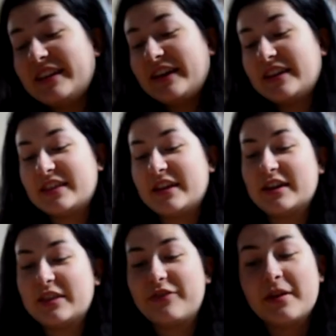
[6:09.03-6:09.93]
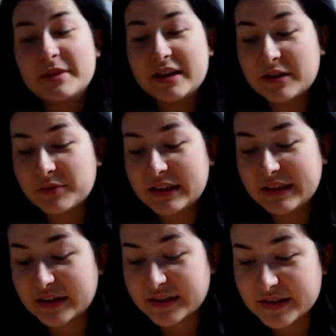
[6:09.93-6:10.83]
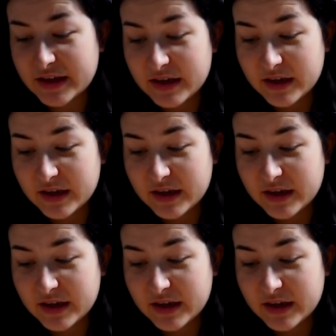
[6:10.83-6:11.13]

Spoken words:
liked the family, and I really liked